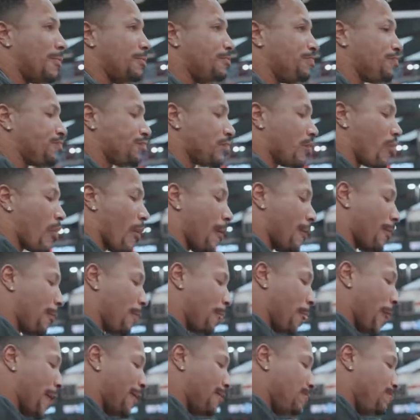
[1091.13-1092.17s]
And um,
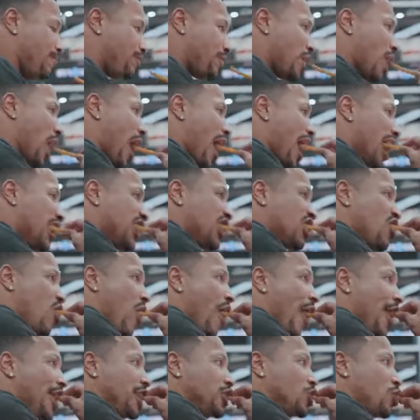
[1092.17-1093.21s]
I don't know when it'll happen
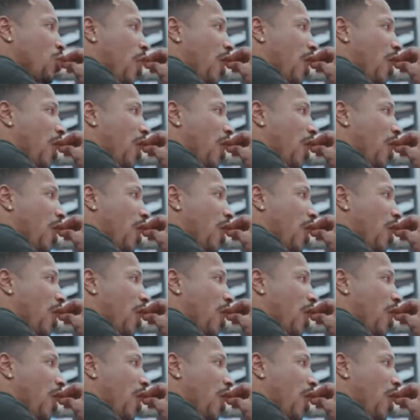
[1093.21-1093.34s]
again,